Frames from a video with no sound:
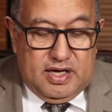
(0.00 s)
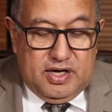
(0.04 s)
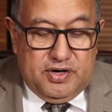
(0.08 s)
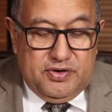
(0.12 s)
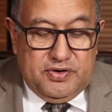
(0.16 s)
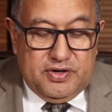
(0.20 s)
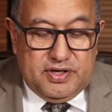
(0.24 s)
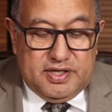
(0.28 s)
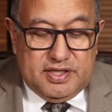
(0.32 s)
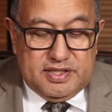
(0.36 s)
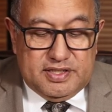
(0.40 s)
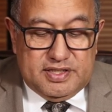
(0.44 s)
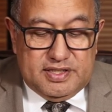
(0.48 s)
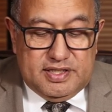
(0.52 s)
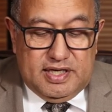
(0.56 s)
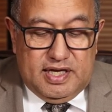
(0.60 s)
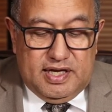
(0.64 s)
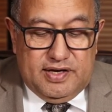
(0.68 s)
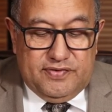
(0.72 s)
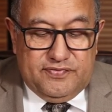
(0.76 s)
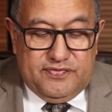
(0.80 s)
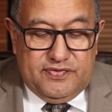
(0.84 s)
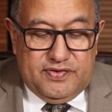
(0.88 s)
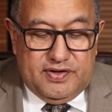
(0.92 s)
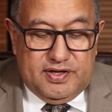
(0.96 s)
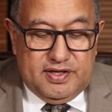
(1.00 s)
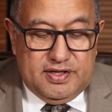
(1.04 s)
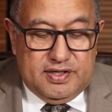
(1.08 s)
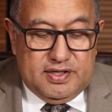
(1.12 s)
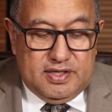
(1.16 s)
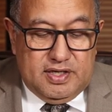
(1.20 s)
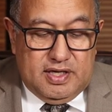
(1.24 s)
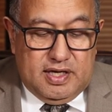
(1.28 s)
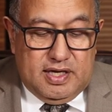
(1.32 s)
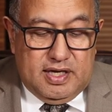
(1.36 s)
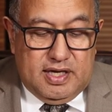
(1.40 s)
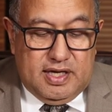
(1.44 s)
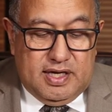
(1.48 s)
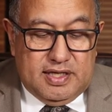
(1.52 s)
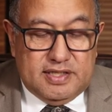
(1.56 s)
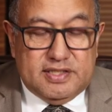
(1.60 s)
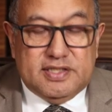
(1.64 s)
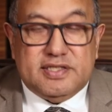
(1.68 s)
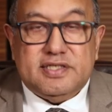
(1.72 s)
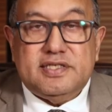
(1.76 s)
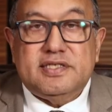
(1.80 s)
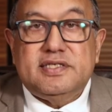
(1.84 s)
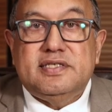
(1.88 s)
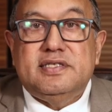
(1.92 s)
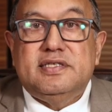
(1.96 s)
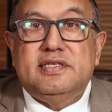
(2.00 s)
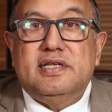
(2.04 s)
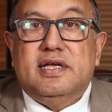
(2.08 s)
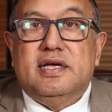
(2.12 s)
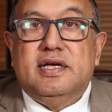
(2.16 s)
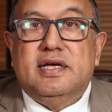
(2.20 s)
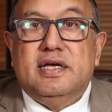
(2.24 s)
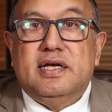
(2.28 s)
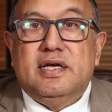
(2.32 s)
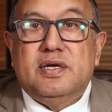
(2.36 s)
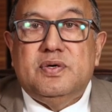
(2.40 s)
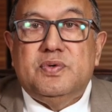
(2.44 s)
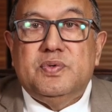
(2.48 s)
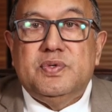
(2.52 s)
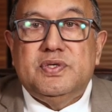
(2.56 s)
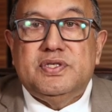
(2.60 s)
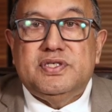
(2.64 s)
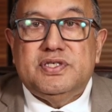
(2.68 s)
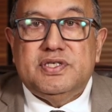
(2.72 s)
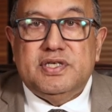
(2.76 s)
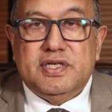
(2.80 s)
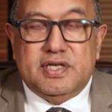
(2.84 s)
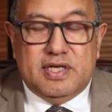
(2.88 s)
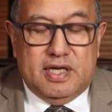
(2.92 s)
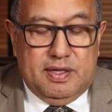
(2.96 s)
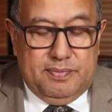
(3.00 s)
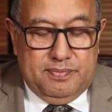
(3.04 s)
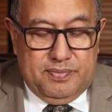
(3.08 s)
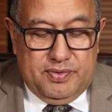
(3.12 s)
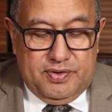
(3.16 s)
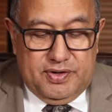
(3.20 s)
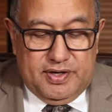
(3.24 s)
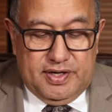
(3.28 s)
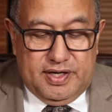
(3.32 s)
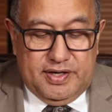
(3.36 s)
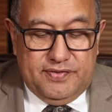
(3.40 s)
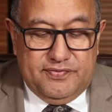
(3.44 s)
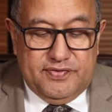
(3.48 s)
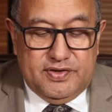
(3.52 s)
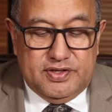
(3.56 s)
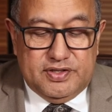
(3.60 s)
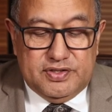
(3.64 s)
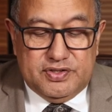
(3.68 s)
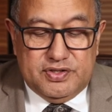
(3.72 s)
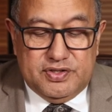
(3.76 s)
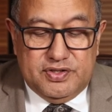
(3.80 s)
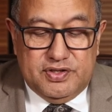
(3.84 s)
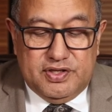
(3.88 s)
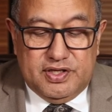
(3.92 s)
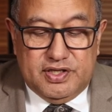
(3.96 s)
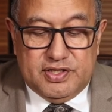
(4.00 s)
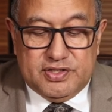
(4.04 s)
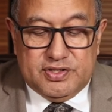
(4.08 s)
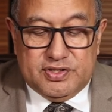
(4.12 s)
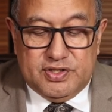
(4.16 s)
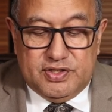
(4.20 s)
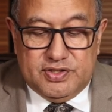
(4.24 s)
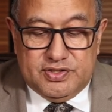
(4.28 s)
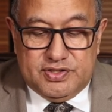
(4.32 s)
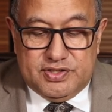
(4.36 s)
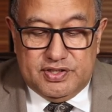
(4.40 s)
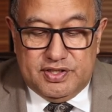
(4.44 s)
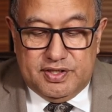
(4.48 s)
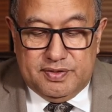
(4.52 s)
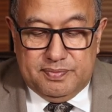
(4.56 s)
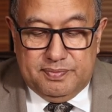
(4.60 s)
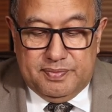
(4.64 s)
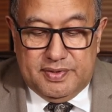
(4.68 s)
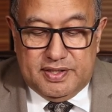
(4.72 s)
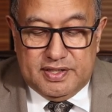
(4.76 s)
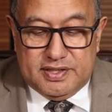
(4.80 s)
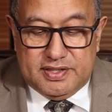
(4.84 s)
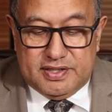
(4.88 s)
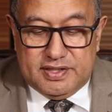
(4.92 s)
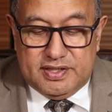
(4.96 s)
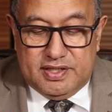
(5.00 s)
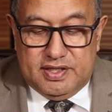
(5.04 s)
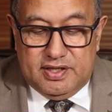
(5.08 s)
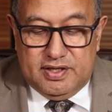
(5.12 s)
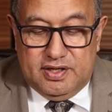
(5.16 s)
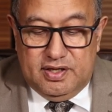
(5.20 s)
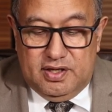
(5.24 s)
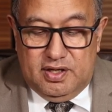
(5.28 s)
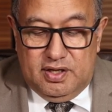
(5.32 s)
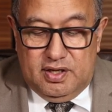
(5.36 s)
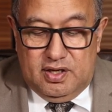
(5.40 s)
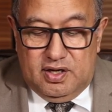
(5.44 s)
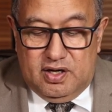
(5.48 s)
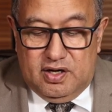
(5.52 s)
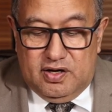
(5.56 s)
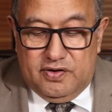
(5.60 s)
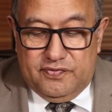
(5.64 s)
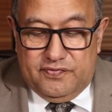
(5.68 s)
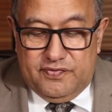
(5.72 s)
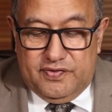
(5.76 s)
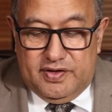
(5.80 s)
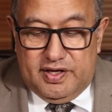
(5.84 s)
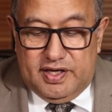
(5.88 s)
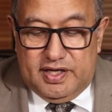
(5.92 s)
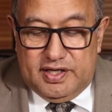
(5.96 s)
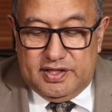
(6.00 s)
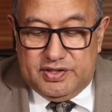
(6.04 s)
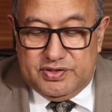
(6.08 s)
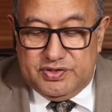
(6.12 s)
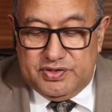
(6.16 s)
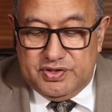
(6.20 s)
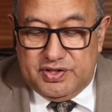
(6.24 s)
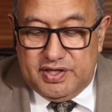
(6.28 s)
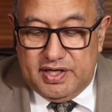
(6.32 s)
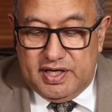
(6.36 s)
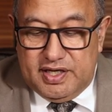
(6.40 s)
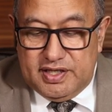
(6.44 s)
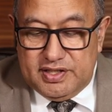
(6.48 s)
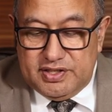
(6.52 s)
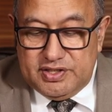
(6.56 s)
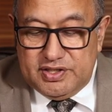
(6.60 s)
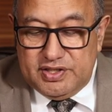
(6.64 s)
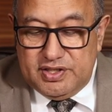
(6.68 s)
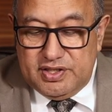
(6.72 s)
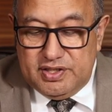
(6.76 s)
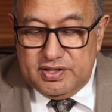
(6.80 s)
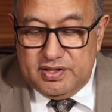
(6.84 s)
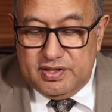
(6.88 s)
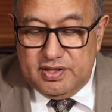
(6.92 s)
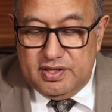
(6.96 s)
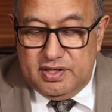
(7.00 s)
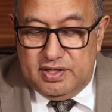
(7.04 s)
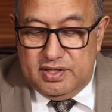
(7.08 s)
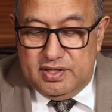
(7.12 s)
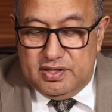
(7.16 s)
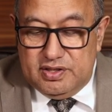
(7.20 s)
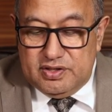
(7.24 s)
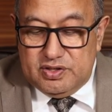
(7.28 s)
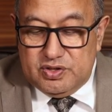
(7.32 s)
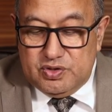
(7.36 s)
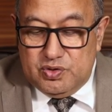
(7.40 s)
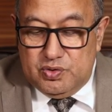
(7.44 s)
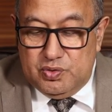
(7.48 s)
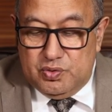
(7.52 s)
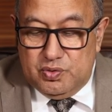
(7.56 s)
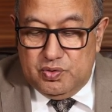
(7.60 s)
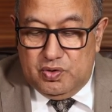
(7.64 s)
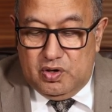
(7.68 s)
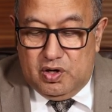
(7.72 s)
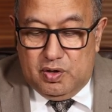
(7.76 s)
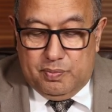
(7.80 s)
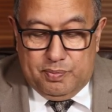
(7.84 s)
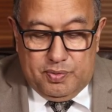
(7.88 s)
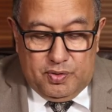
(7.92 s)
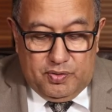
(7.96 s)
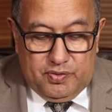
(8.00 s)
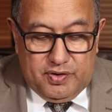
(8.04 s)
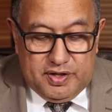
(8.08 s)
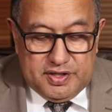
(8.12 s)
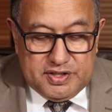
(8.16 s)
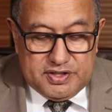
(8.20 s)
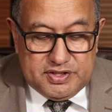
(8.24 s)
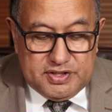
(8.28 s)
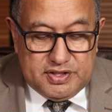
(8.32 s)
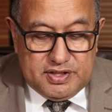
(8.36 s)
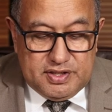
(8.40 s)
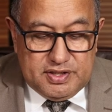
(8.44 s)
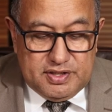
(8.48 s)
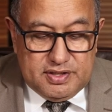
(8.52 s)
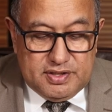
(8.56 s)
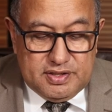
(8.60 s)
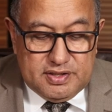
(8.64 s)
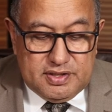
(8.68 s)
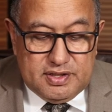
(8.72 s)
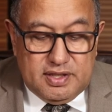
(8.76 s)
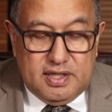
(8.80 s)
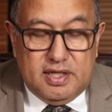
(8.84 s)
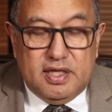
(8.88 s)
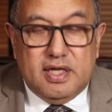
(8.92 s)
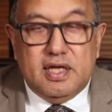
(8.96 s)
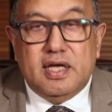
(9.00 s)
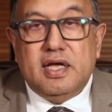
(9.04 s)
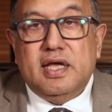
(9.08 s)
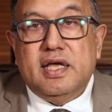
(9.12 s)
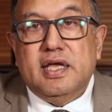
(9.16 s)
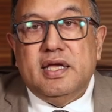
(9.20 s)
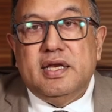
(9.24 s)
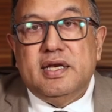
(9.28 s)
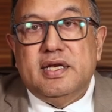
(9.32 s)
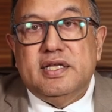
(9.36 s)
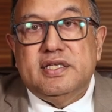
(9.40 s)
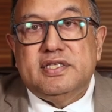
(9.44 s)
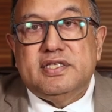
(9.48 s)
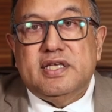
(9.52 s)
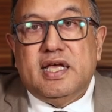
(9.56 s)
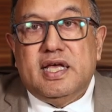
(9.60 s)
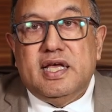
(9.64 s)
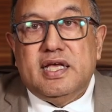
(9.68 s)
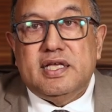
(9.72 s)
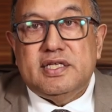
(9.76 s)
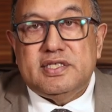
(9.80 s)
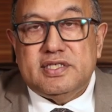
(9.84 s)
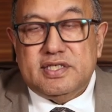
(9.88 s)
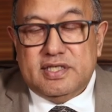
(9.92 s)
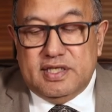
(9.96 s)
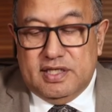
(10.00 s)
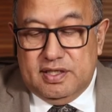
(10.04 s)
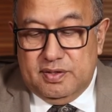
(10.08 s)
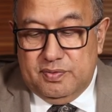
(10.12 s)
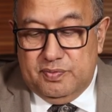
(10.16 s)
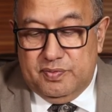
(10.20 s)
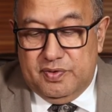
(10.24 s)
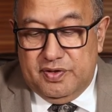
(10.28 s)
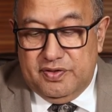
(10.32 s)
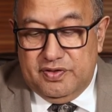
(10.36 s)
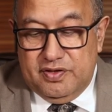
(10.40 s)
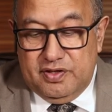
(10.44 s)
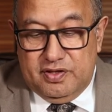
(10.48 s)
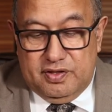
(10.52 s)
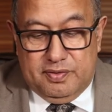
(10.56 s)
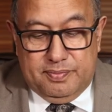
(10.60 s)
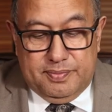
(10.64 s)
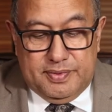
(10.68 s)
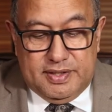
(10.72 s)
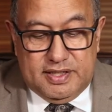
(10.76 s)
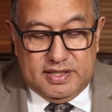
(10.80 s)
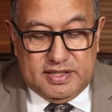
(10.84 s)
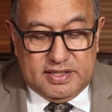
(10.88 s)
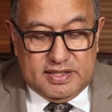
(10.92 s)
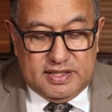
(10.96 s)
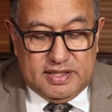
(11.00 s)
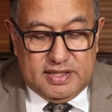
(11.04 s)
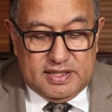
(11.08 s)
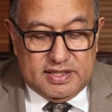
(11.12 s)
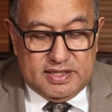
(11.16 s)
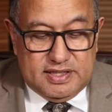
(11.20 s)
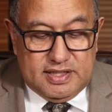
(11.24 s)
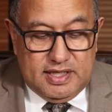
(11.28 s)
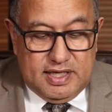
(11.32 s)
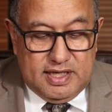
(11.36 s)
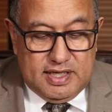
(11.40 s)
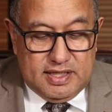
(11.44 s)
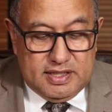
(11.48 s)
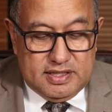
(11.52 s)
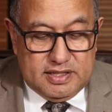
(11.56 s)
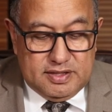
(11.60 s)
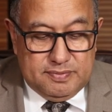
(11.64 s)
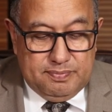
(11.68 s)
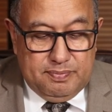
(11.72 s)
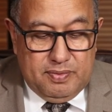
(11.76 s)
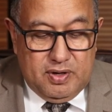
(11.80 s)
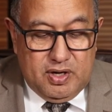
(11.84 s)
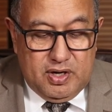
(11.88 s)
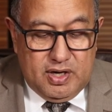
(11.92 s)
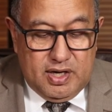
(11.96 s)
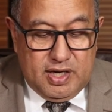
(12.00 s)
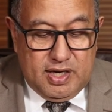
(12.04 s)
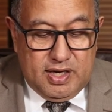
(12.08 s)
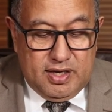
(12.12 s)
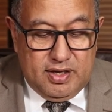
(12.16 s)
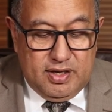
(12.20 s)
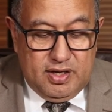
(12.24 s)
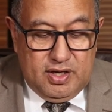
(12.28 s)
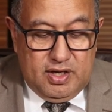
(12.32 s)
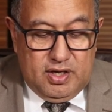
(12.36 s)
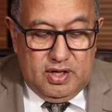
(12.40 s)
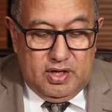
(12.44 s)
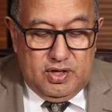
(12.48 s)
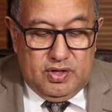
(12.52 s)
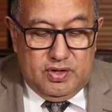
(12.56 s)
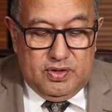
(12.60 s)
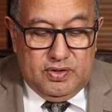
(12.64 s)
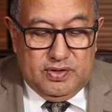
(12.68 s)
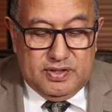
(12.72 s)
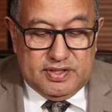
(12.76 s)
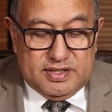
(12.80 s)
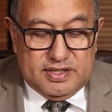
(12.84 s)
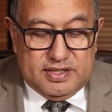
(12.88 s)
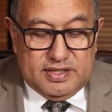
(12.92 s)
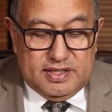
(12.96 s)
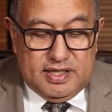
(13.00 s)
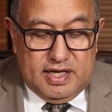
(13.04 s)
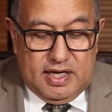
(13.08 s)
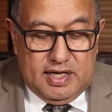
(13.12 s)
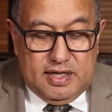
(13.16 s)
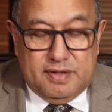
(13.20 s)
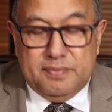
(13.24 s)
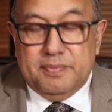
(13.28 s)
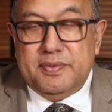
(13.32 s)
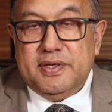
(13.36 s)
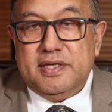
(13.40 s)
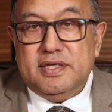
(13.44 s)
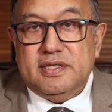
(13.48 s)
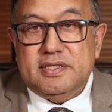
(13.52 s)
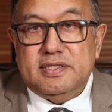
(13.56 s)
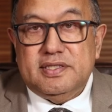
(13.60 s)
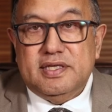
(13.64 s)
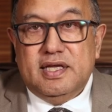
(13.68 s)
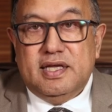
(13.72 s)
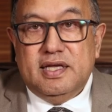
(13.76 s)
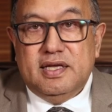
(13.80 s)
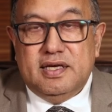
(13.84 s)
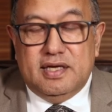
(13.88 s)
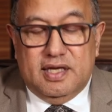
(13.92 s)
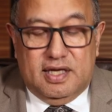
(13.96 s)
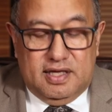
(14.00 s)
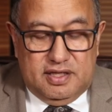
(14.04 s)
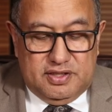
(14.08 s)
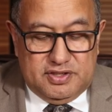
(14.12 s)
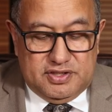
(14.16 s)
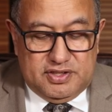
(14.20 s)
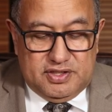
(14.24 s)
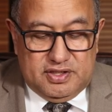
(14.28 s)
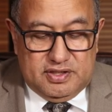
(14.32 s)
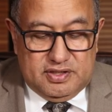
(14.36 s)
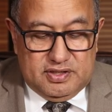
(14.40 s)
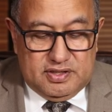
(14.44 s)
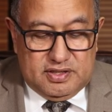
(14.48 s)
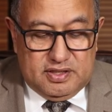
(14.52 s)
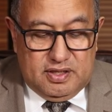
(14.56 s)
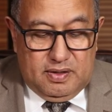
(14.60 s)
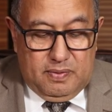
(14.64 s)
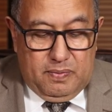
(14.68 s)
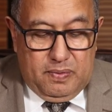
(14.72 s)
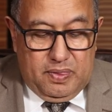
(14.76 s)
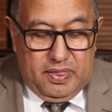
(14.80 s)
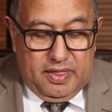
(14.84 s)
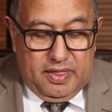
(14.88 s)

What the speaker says: Erica Stanford asks question number 11 to the Associate Minister of Education, School Operations, and is asking whether the Minister stands by her statements and actions.